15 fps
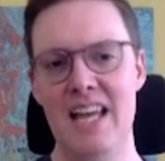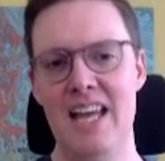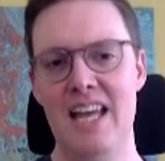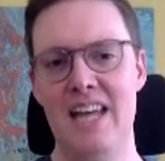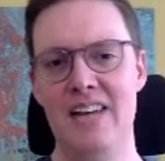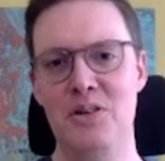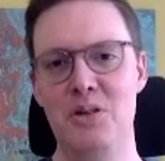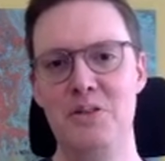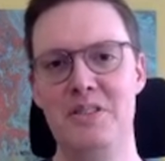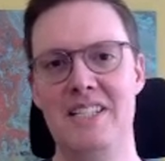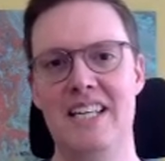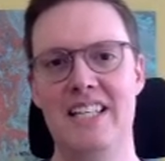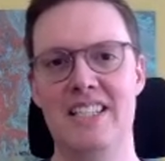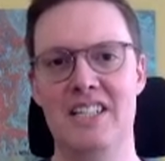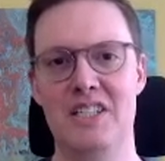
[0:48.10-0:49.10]
And who
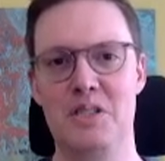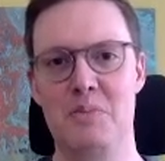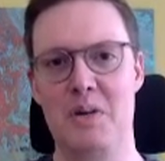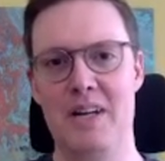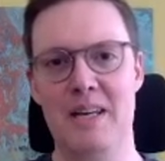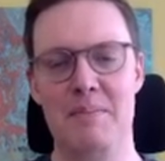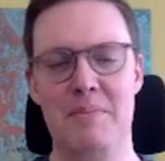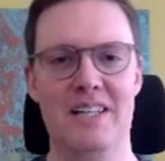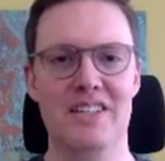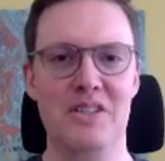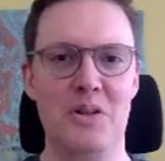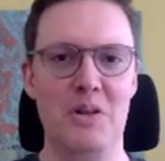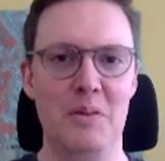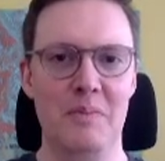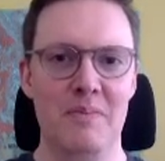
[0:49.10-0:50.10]
stands in his way but his
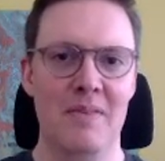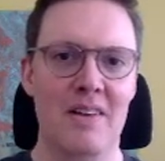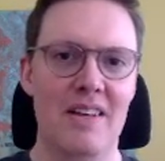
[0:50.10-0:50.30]
old